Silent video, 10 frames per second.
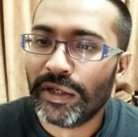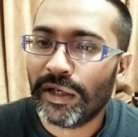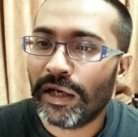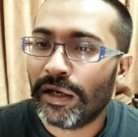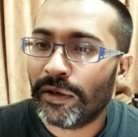
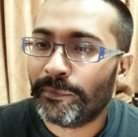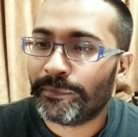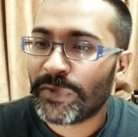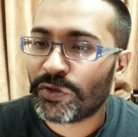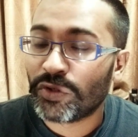um,
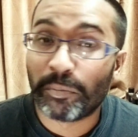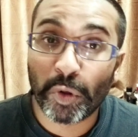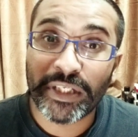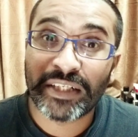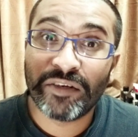so the
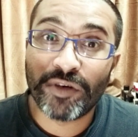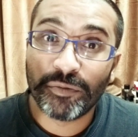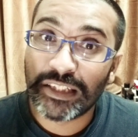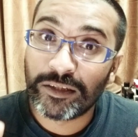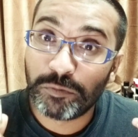projection from
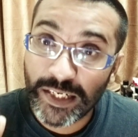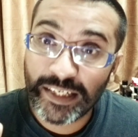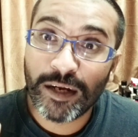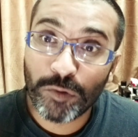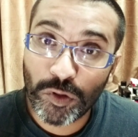this is pretty
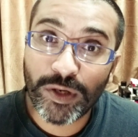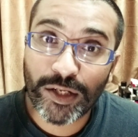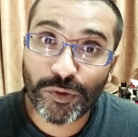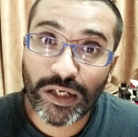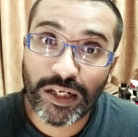damn good
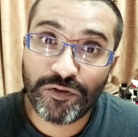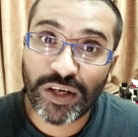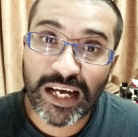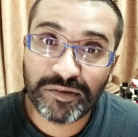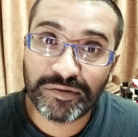as well if you
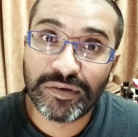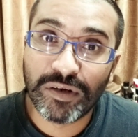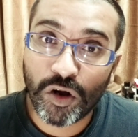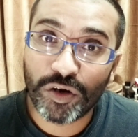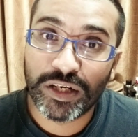have
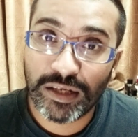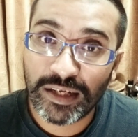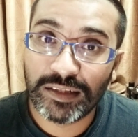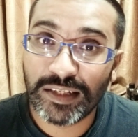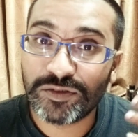on
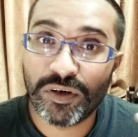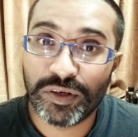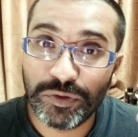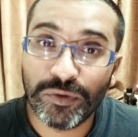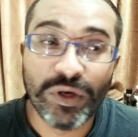the, this on
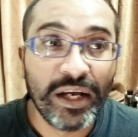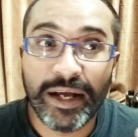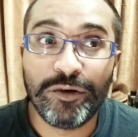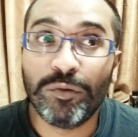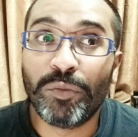you
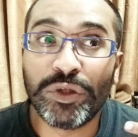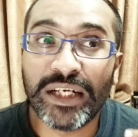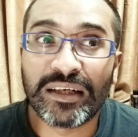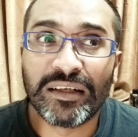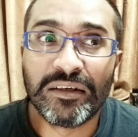it will
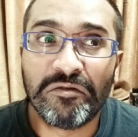project